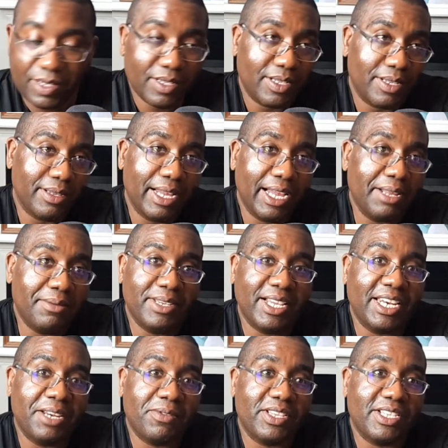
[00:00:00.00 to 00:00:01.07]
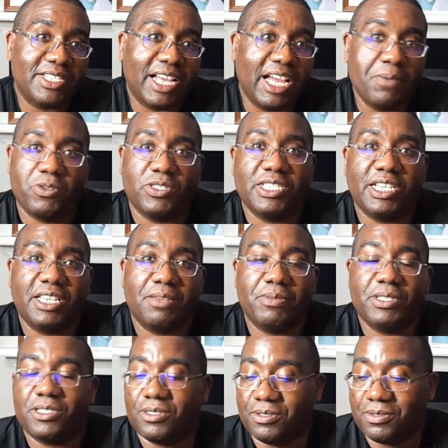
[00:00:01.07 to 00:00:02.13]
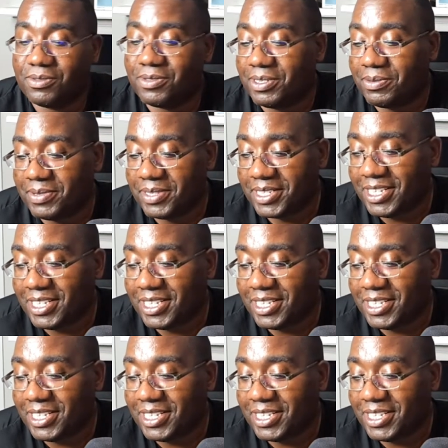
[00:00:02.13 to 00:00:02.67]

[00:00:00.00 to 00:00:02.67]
Uh, not everything's a hypersonic missile. I mean,